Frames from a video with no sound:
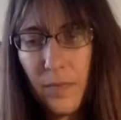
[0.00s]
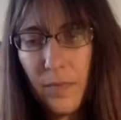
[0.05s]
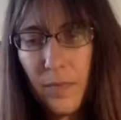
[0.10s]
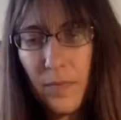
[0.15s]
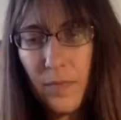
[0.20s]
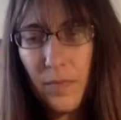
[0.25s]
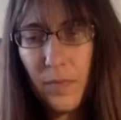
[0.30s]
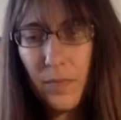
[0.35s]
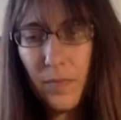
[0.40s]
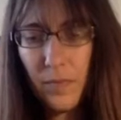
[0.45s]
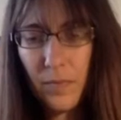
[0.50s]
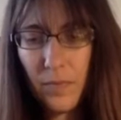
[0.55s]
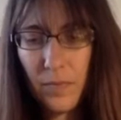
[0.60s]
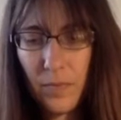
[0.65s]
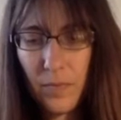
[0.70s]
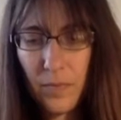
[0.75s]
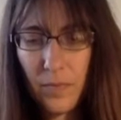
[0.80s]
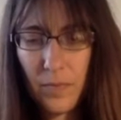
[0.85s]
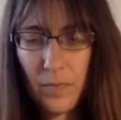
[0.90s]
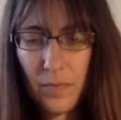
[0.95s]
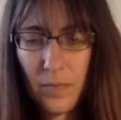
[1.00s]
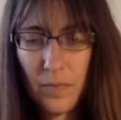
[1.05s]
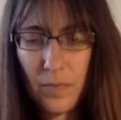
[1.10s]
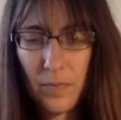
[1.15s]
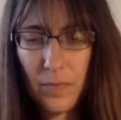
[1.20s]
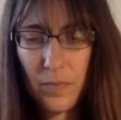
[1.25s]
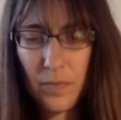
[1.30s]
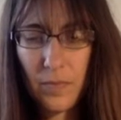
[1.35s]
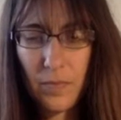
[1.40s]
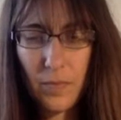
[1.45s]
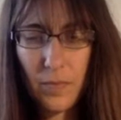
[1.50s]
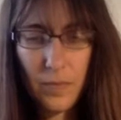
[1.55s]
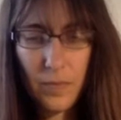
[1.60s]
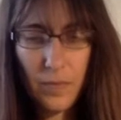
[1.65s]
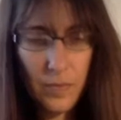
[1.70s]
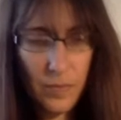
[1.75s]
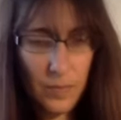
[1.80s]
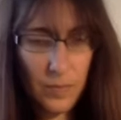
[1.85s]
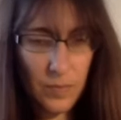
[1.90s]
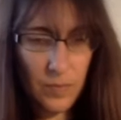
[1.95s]

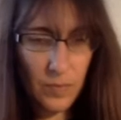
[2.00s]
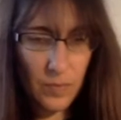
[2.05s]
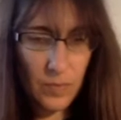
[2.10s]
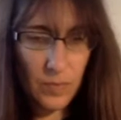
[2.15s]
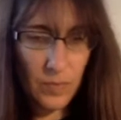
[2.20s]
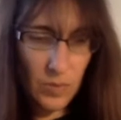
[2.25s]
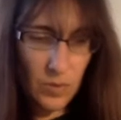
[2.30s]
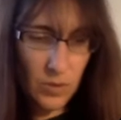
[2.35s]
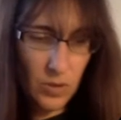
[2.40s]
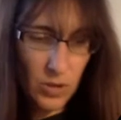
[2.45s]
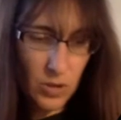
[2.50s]
Nobody speaks.